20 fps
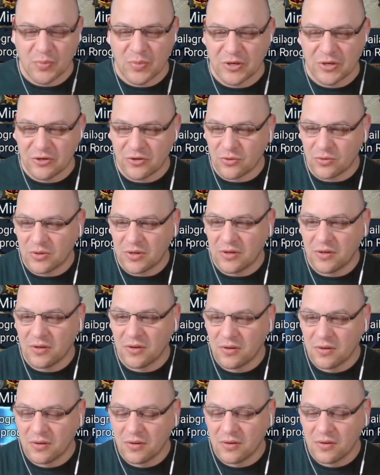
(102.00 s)
doing,
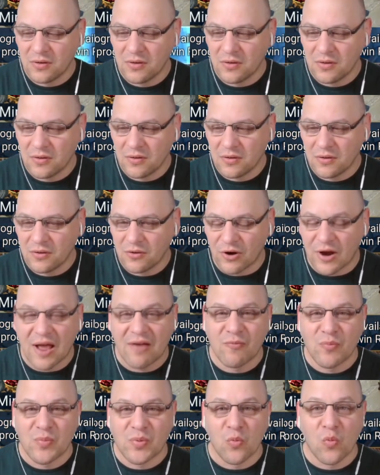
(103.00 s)
or I
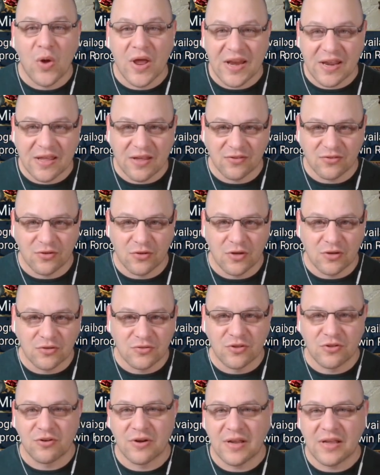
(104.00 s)
haven't been waiting as long.
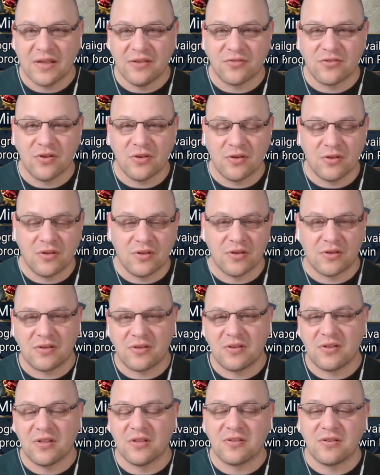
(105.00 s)
So there is the
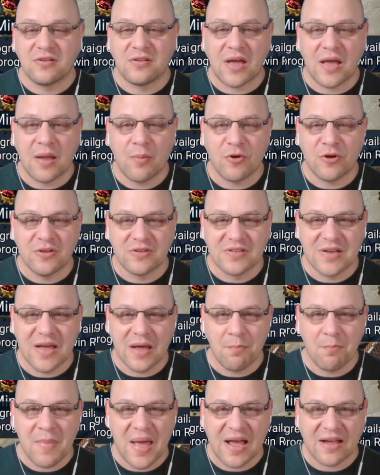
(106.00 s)
timer is not
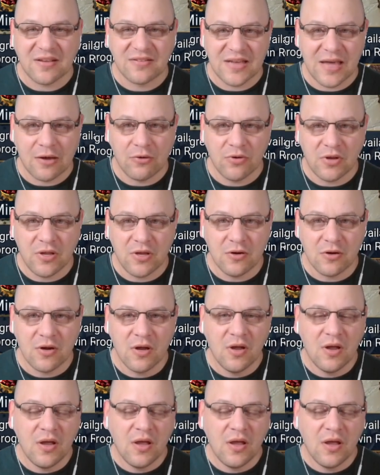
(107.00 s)
maxed out here.